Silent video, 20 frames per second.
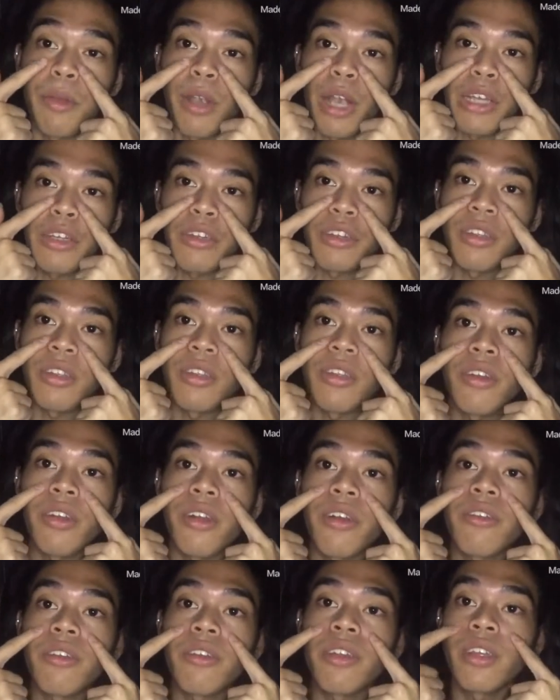rashes
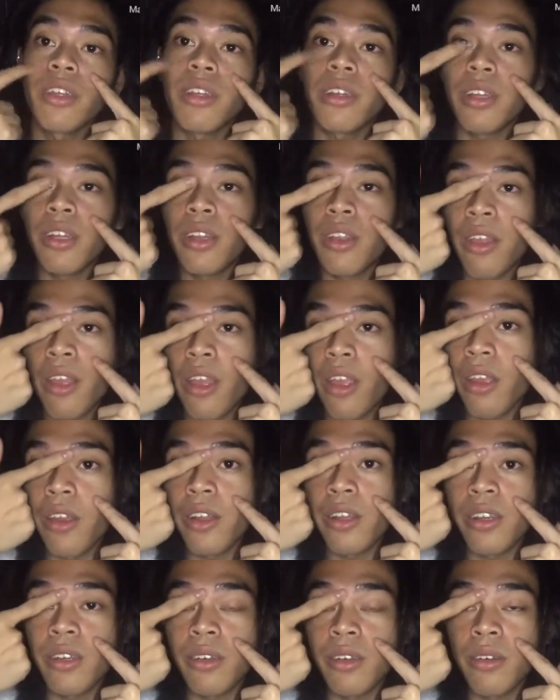around here and
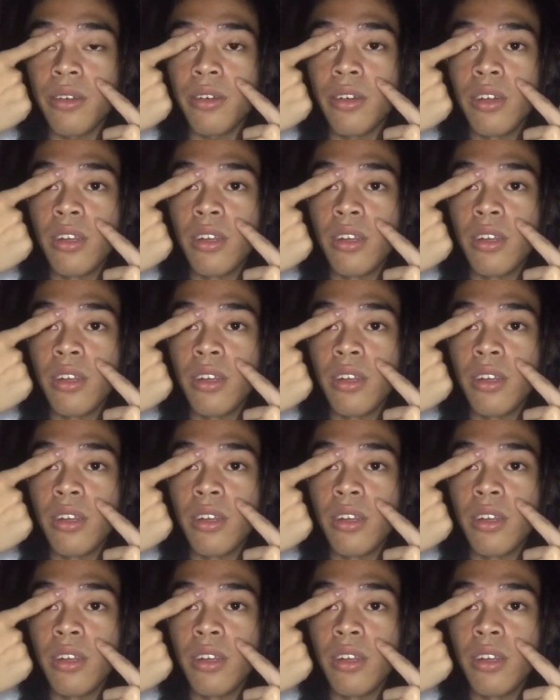here.